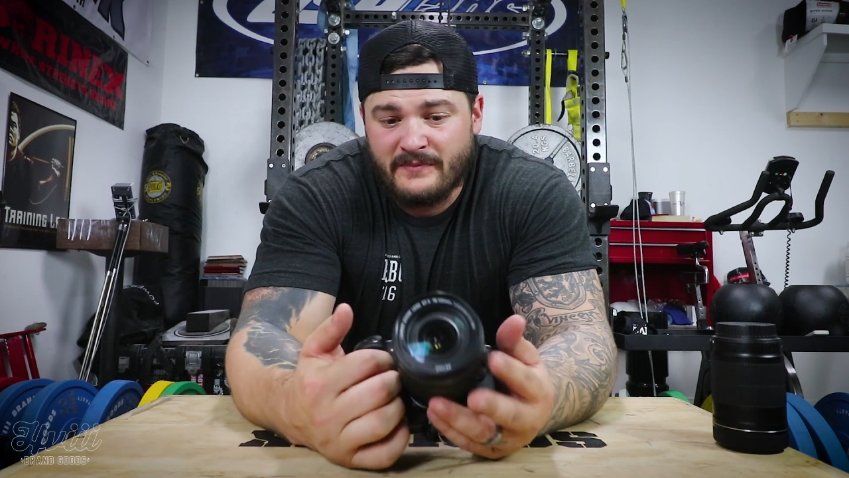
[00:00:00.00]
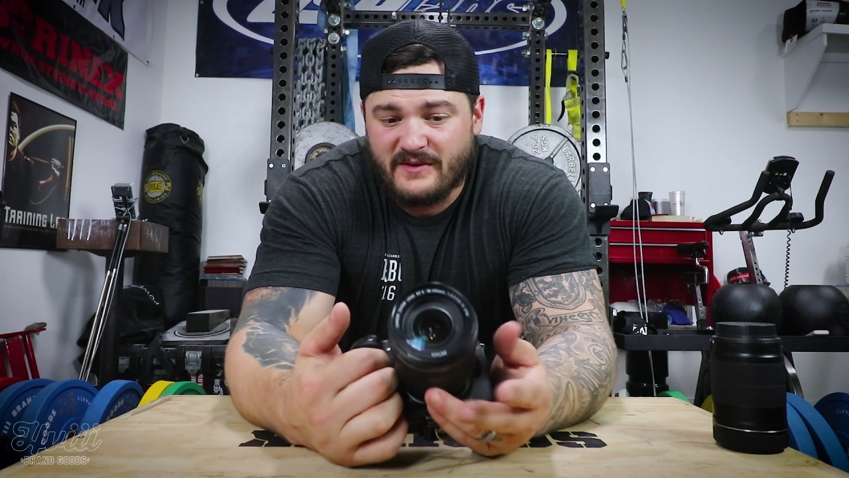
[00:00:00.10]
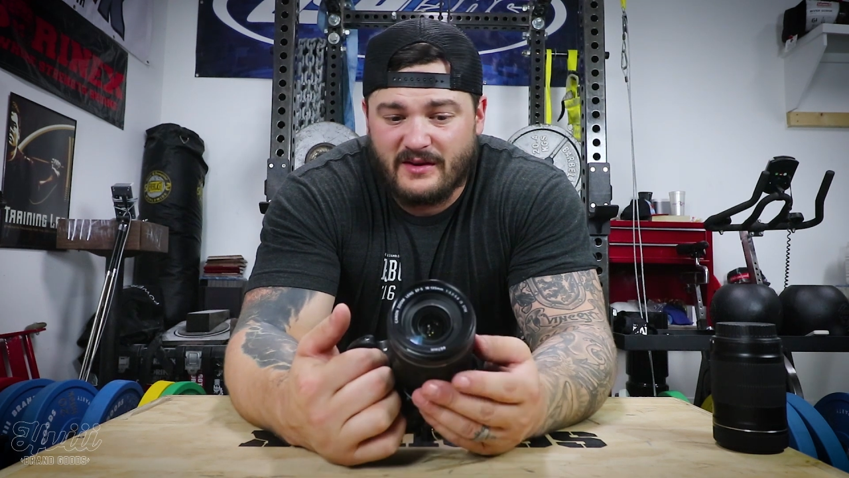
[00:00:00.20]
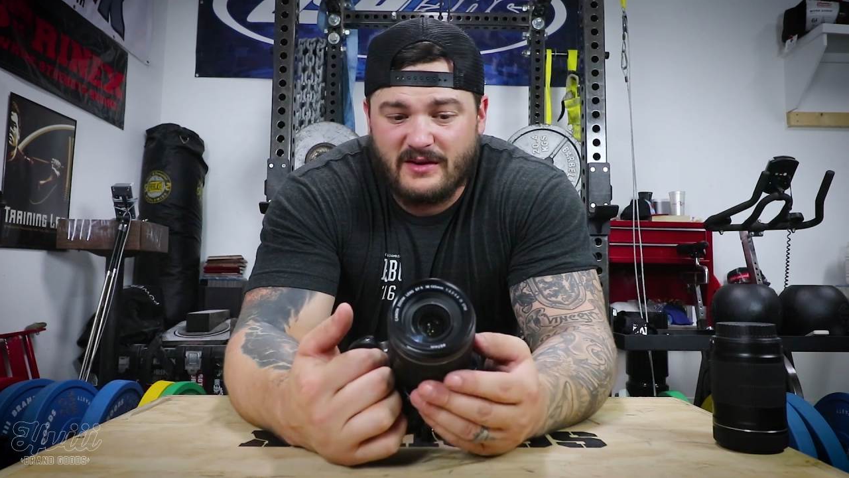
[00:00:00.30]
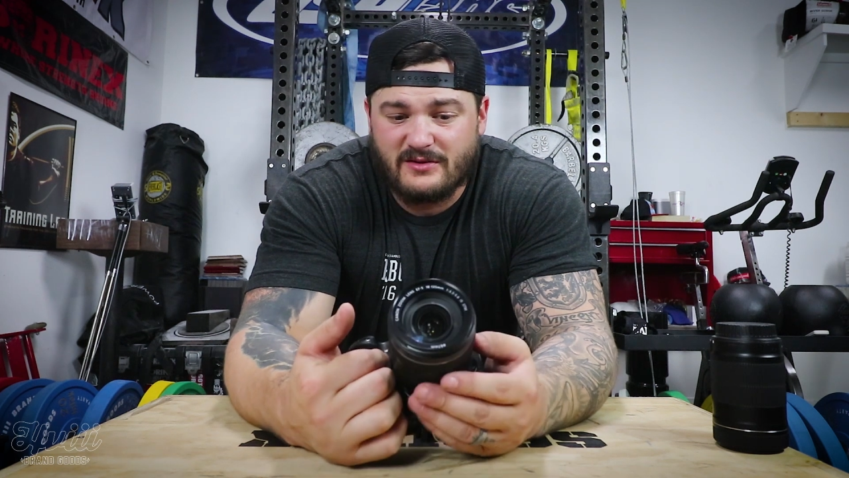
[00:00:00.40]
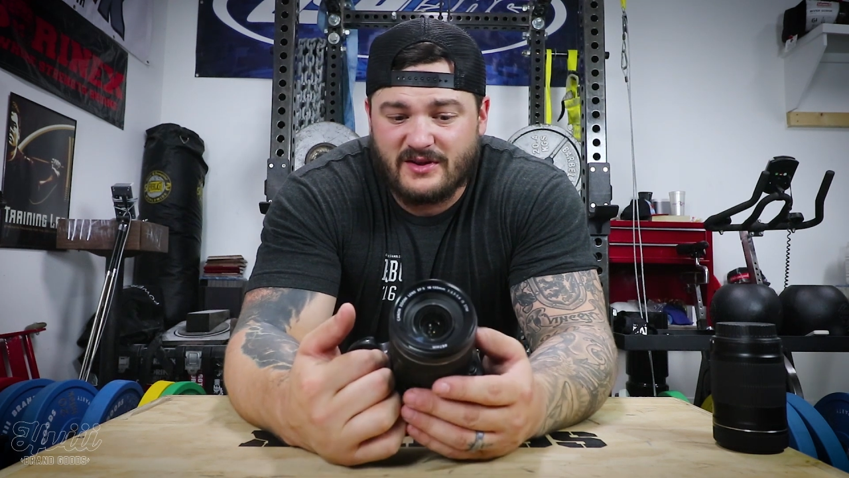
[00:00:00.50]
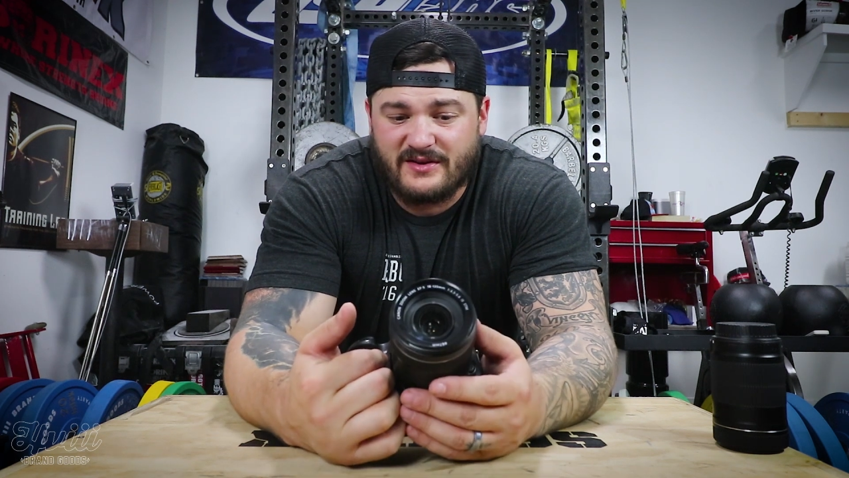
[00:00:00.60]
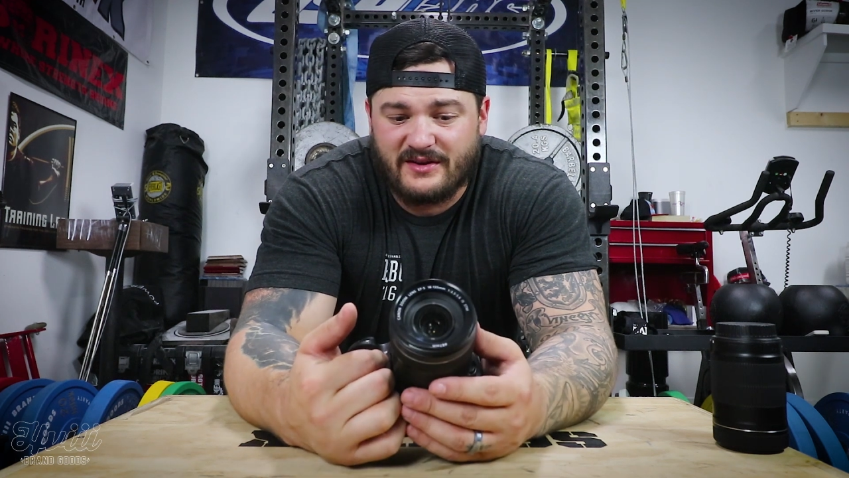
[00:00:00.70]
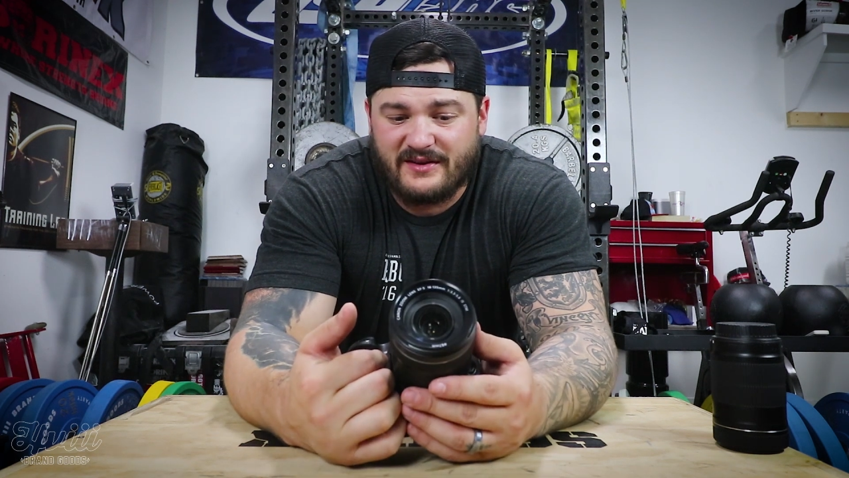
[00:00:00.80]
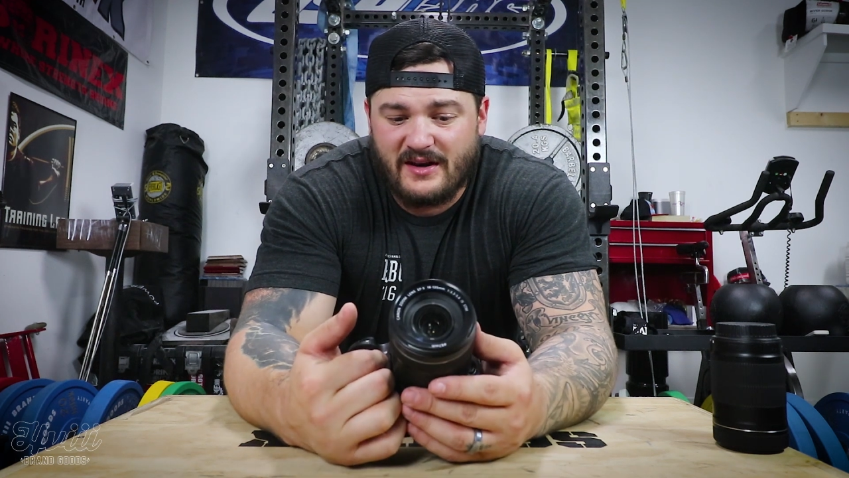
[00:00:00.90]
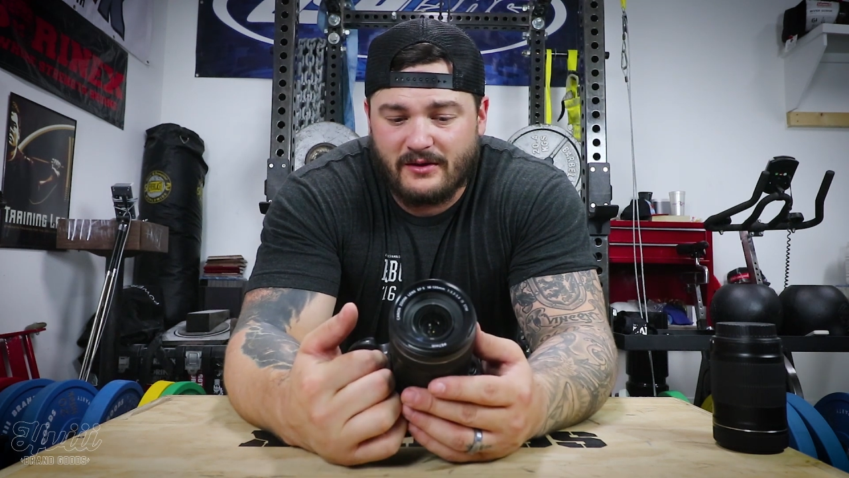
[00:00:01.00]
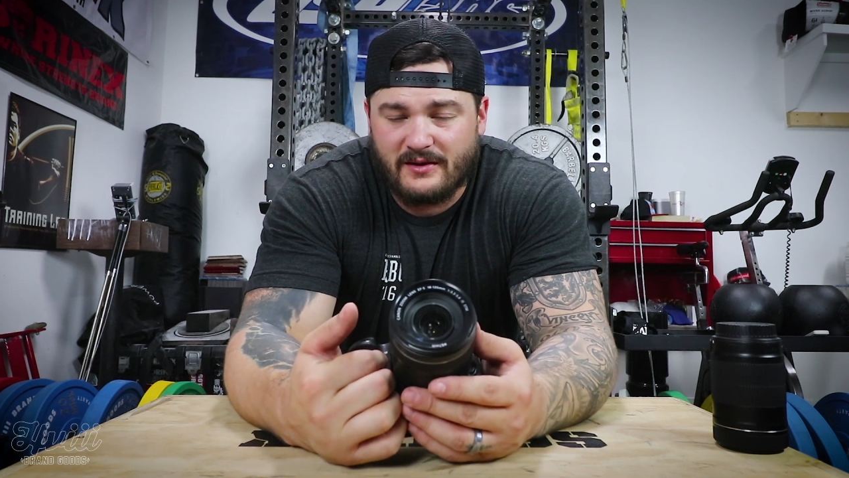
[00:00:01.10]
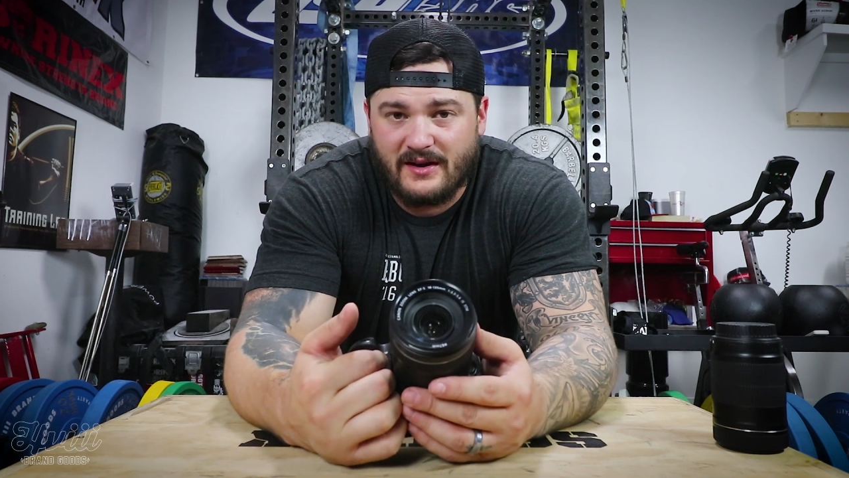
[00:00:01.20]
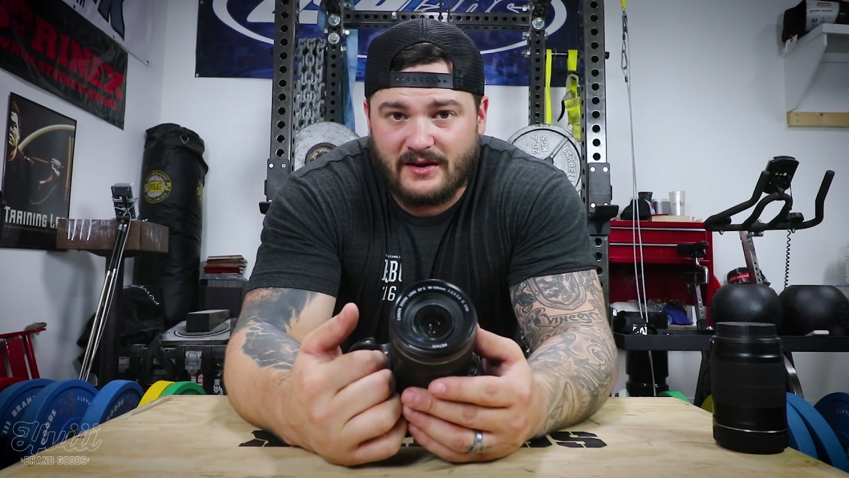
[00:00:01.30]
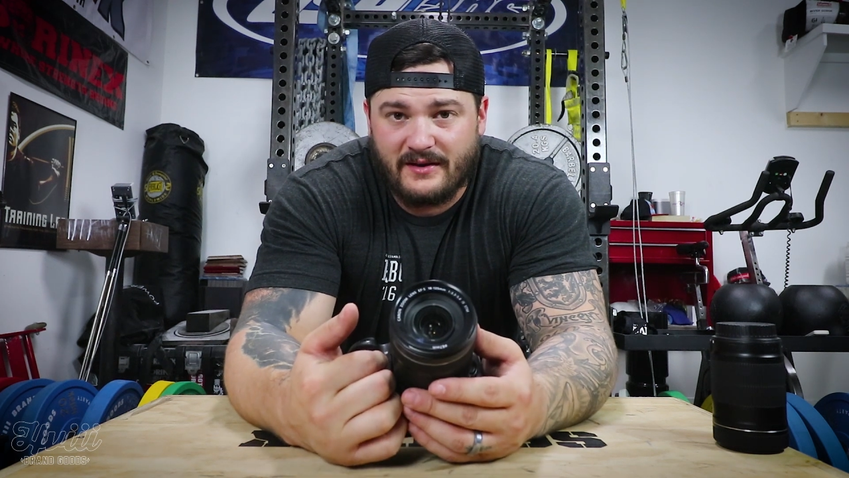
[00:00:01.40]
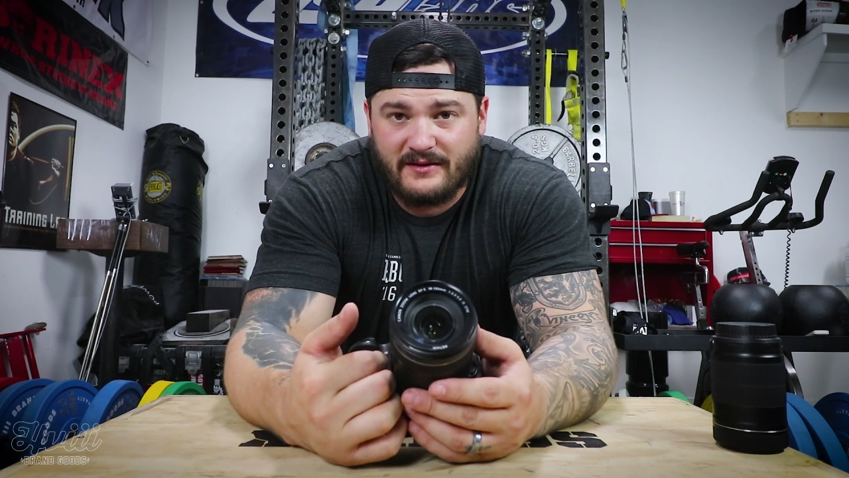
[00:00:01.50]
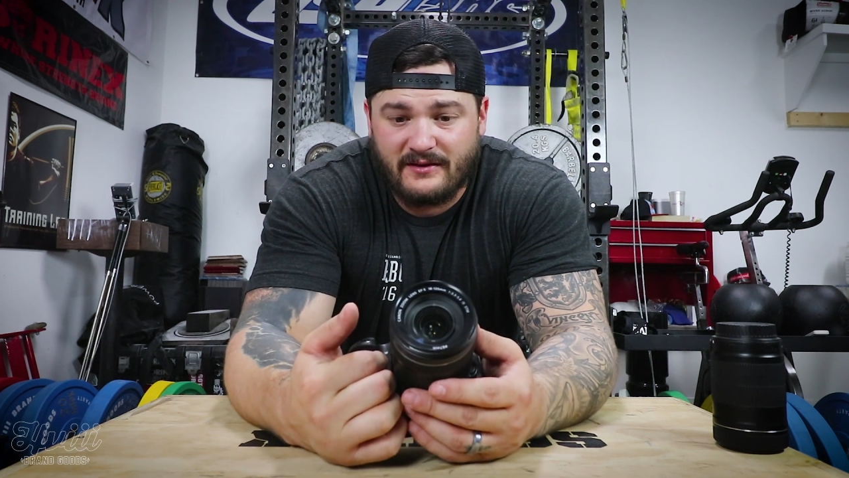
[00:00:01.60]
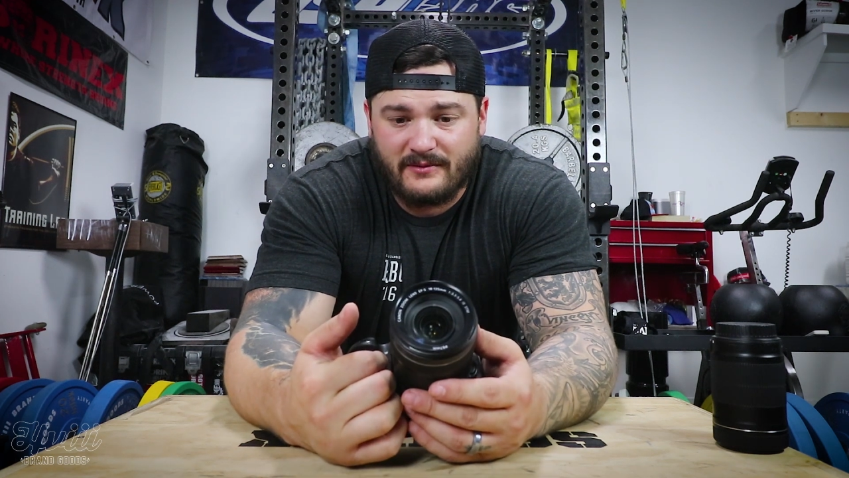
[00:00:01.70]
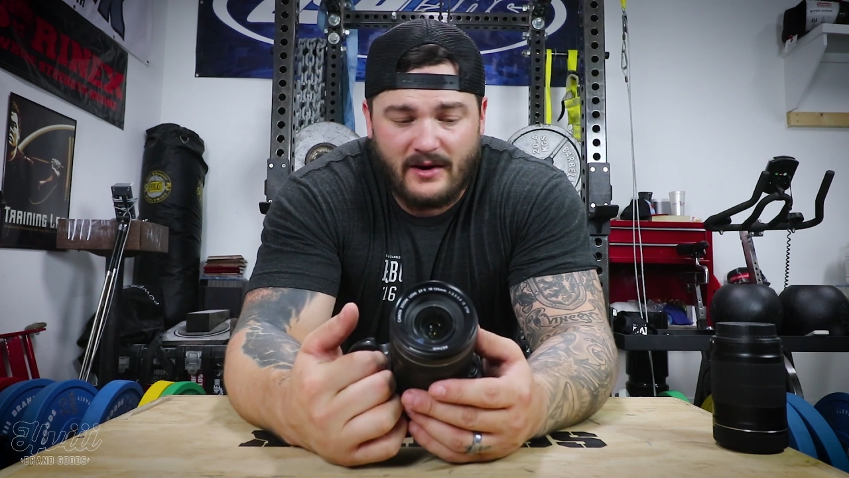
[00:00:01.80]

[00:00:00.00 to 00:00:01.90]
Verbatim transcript: So these are just the standard kit lenses,